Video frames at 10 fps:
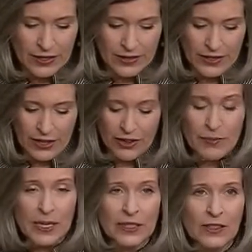There have
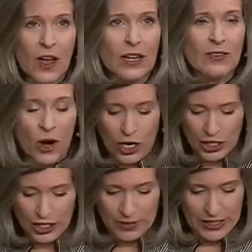been a lot of
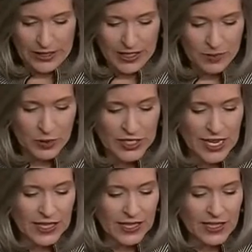arguments
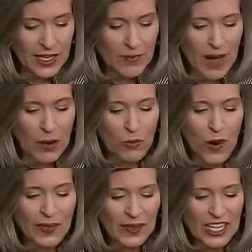presented about
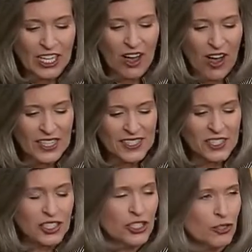what the
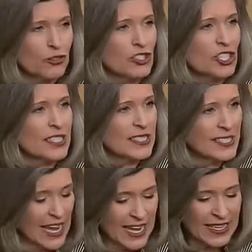Constitution
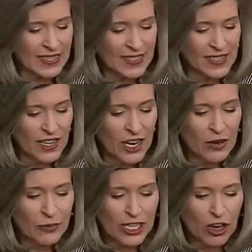says
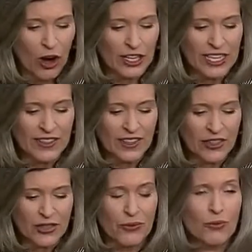regarding the
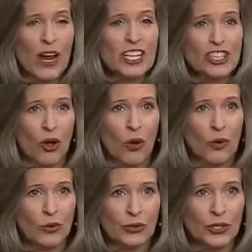
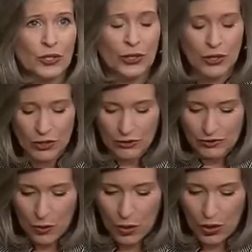threshold
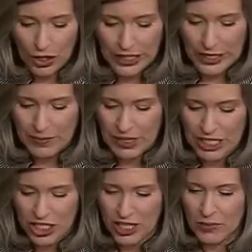for
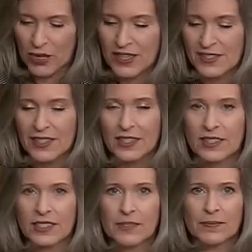impeaching a president.